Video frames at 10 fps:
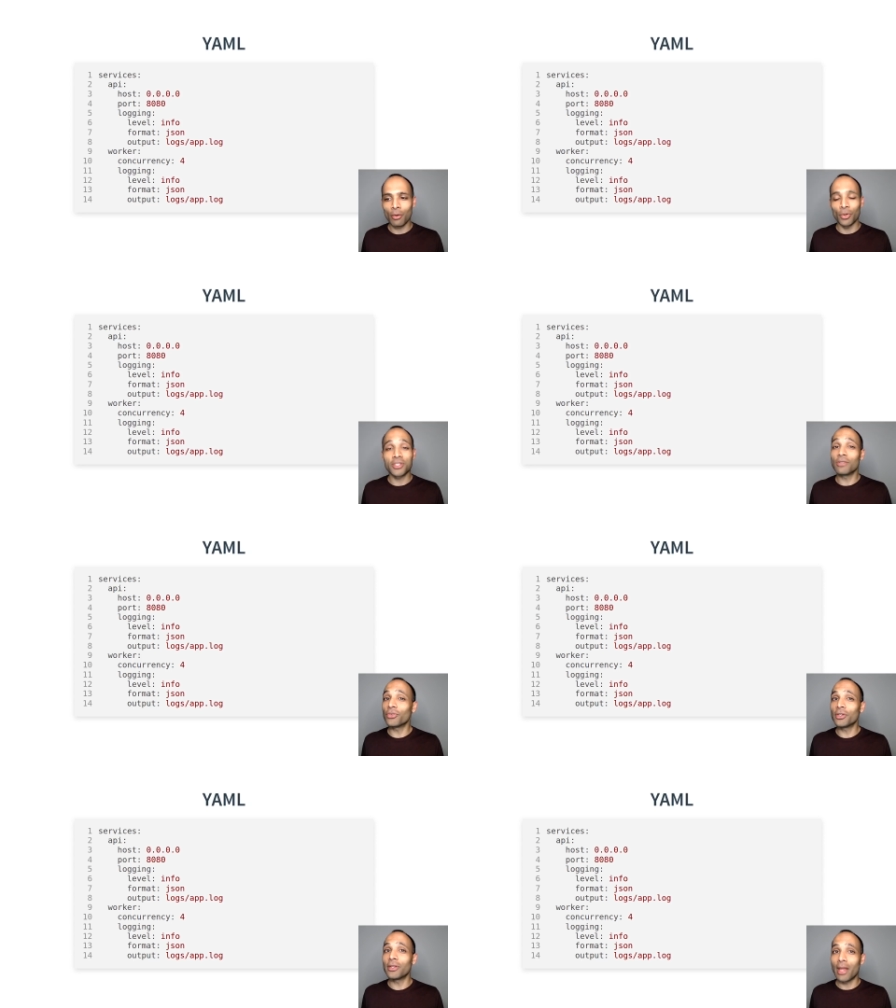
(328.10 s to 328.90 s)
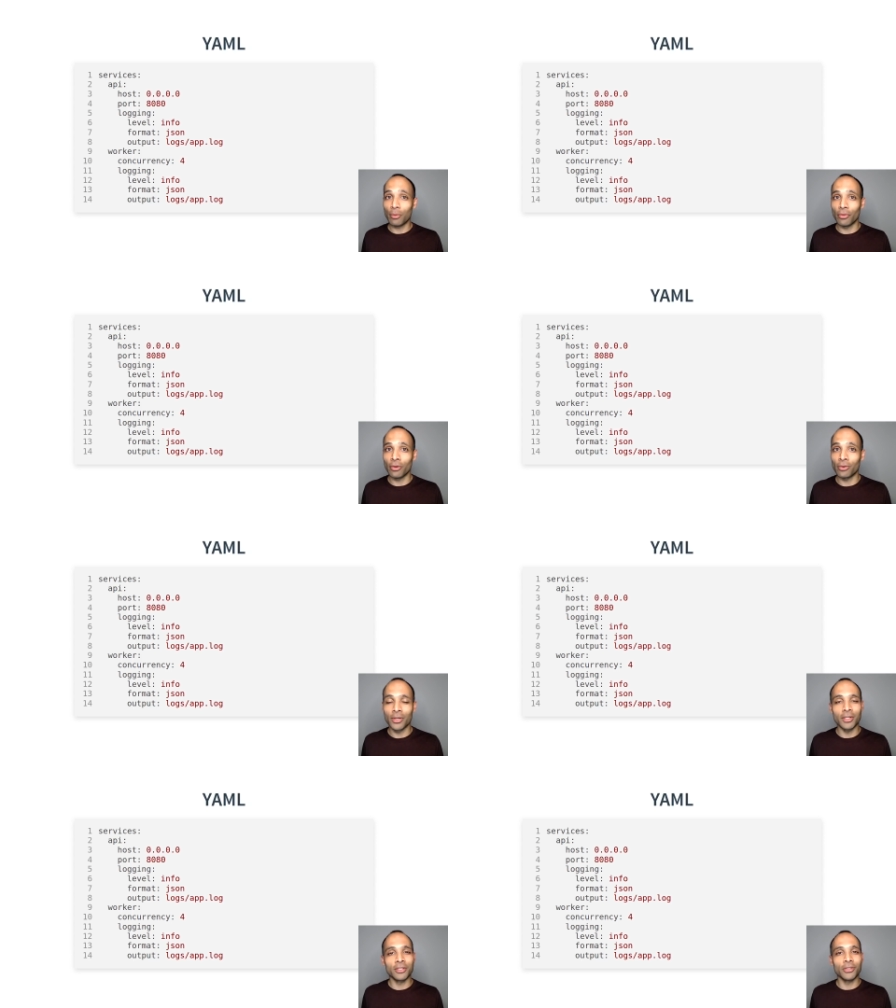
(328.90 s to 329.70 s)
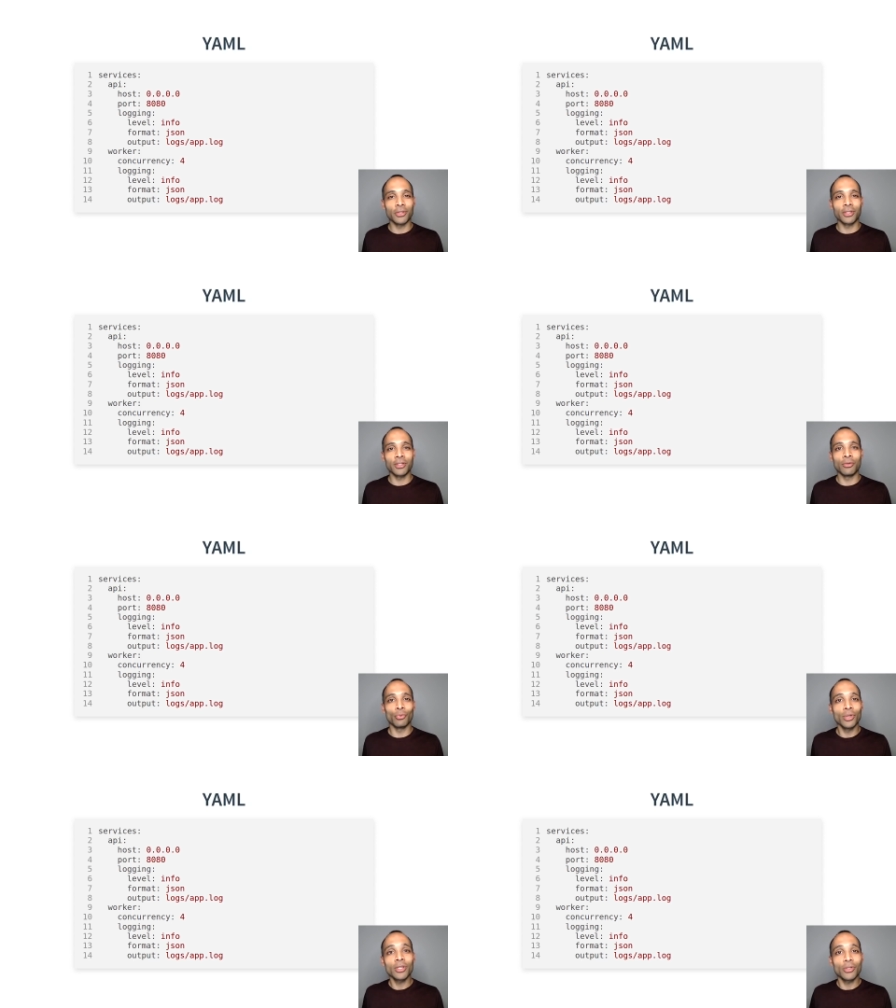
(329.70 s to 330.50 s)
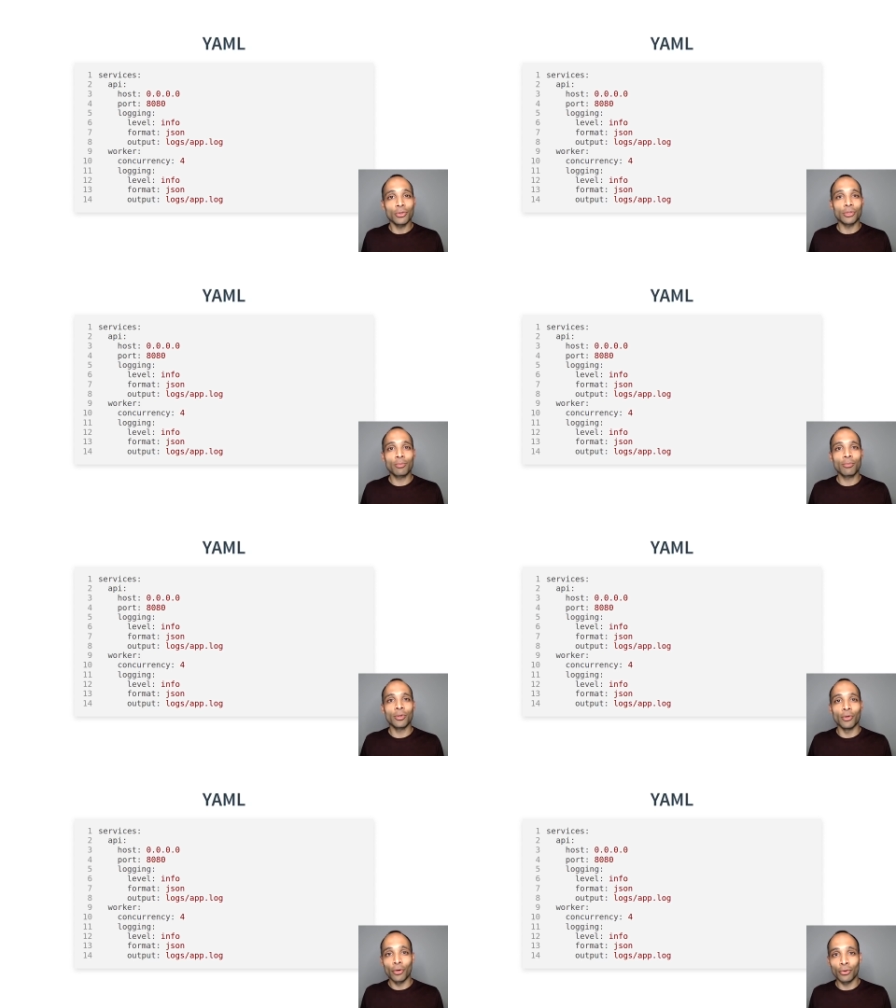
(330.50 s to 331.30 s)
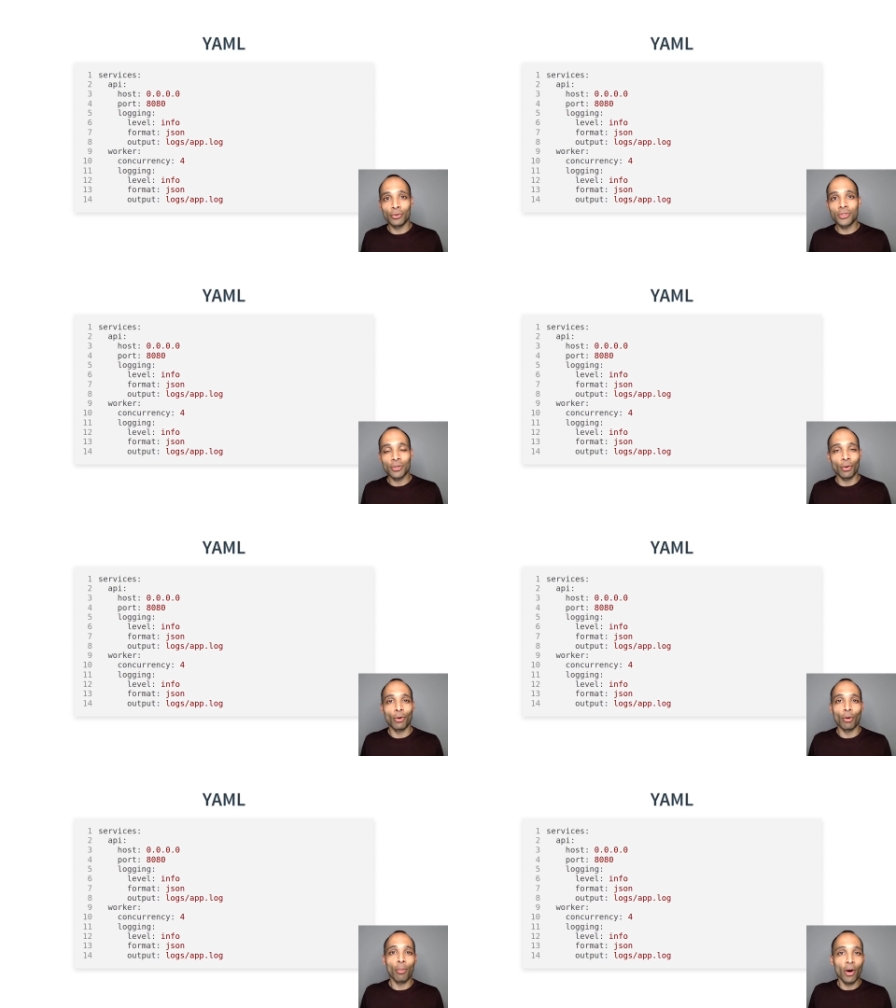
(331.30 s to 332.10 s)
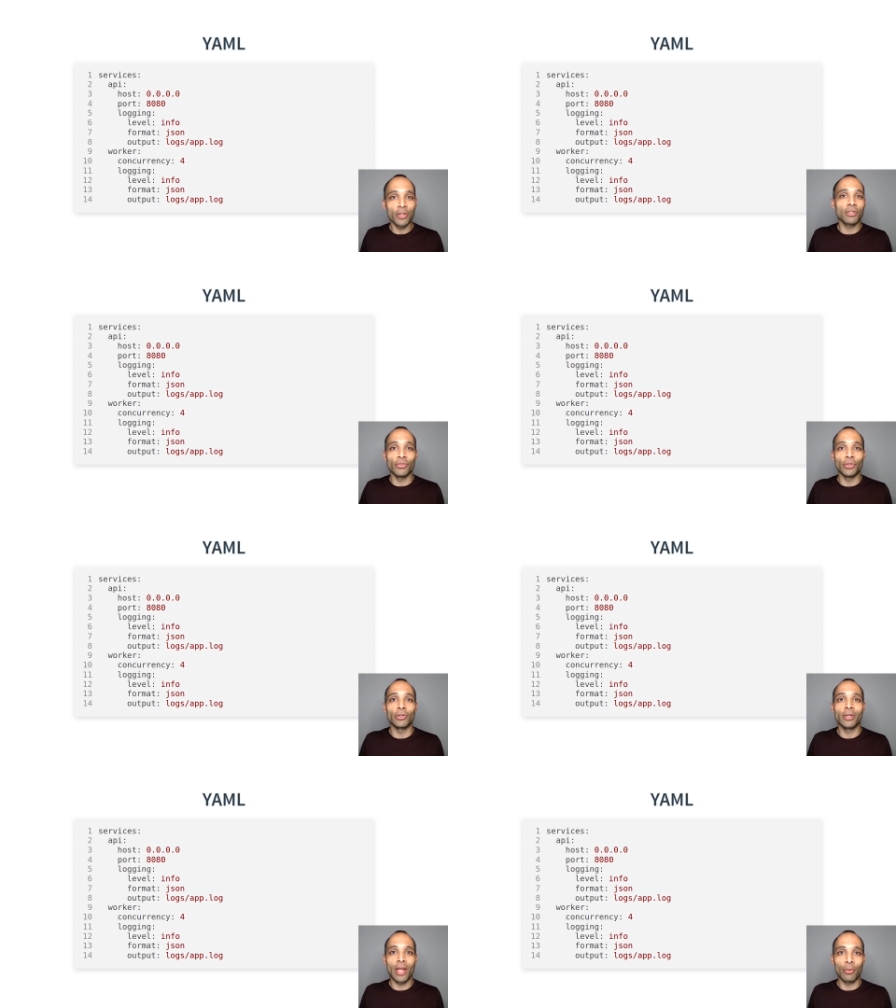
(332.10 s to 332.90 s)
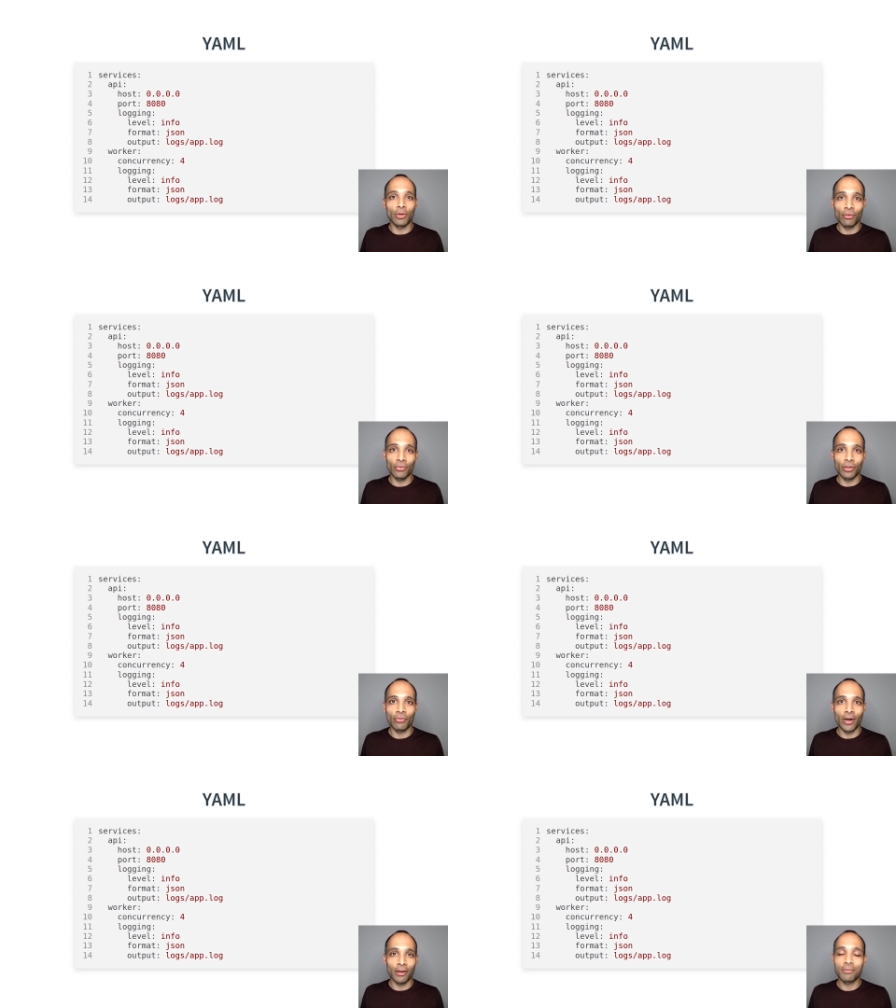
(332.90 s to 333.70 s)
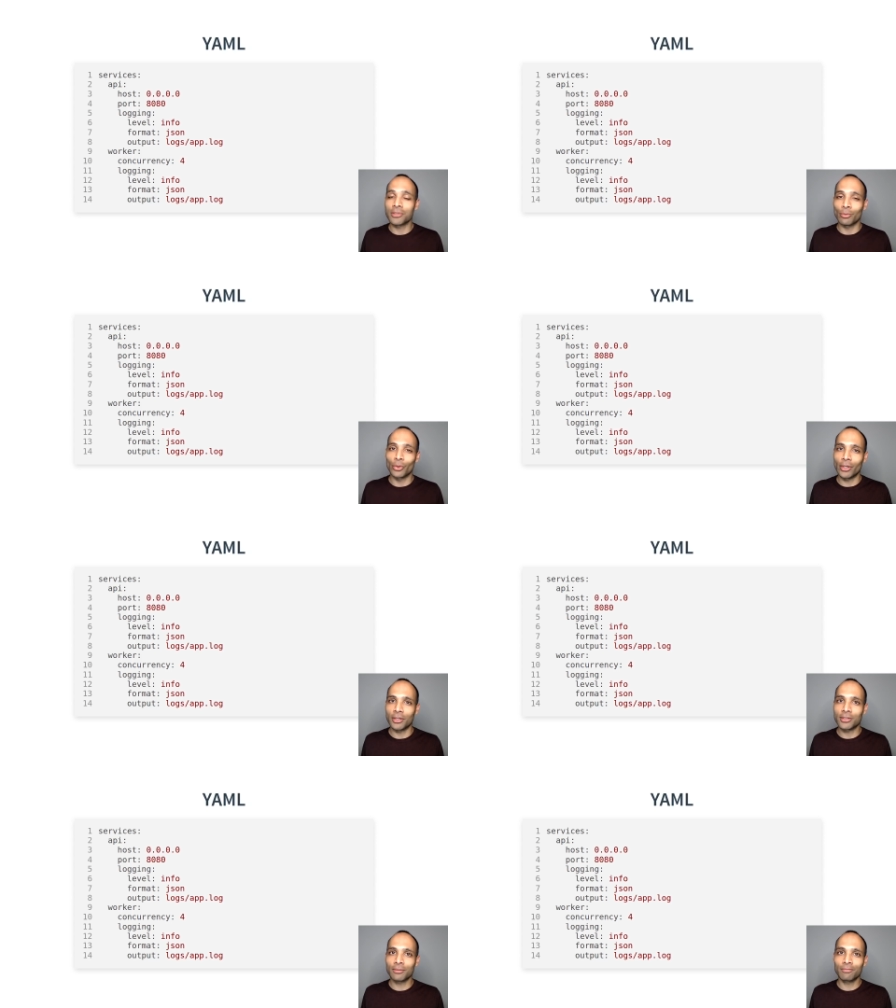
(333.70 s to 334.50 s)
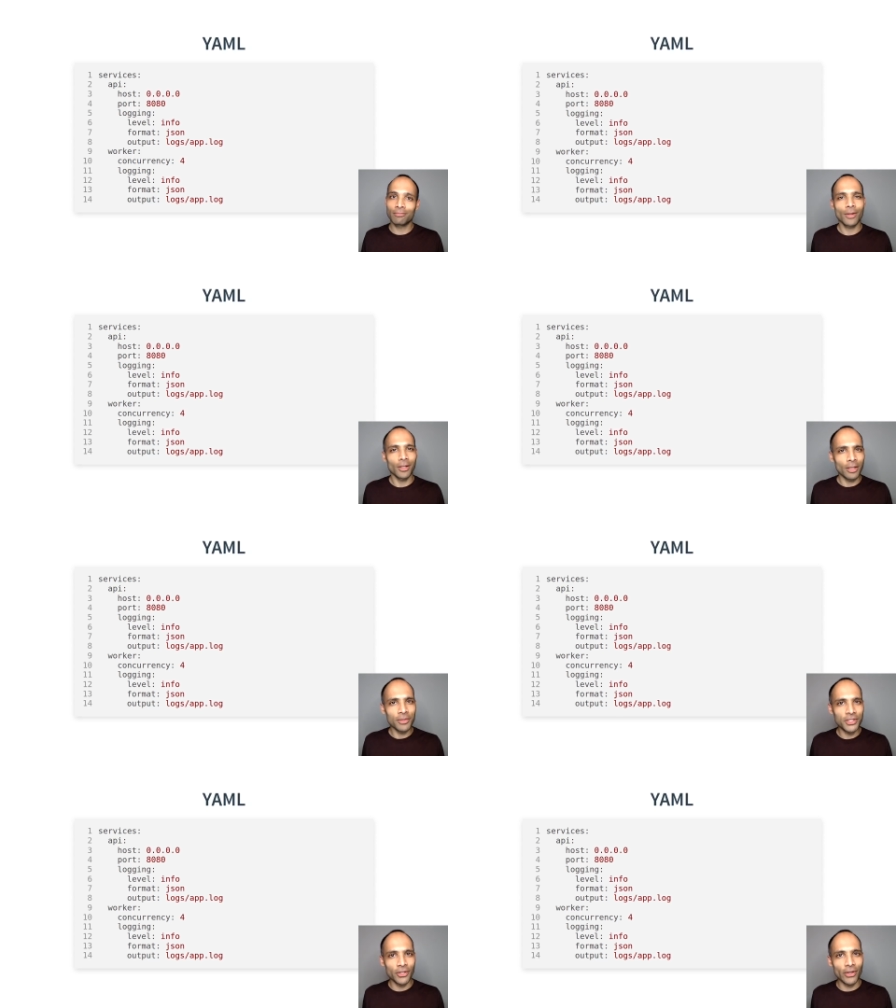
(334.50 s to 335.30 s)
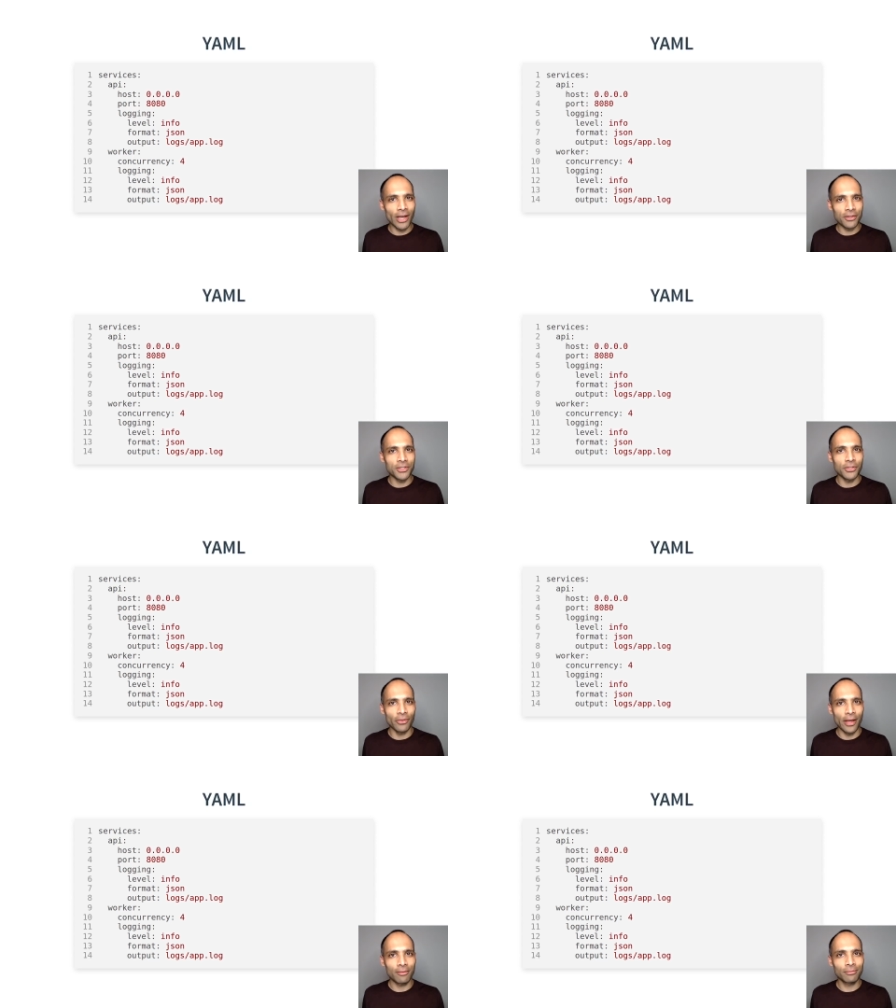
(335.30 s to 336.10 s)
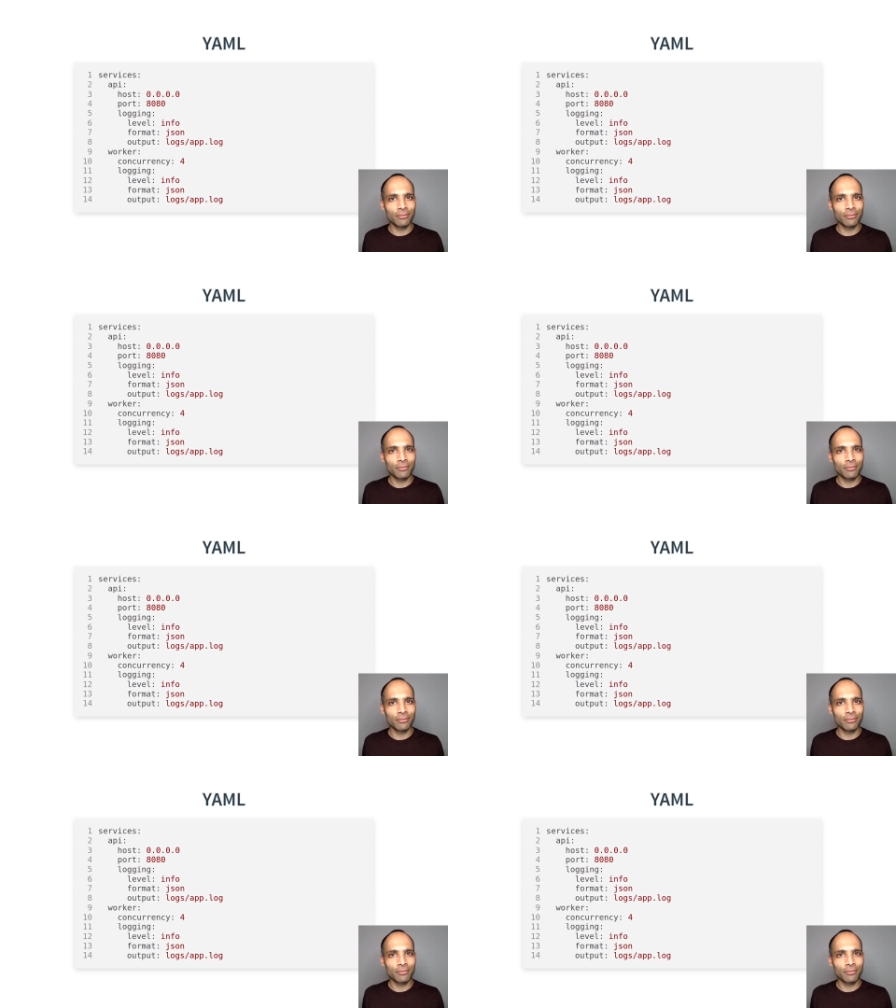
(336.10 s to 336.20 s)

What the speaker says: What's different in YAML though is you can reuse nodes or parts of your YAML config file somewhere else. Let me show you how to do that.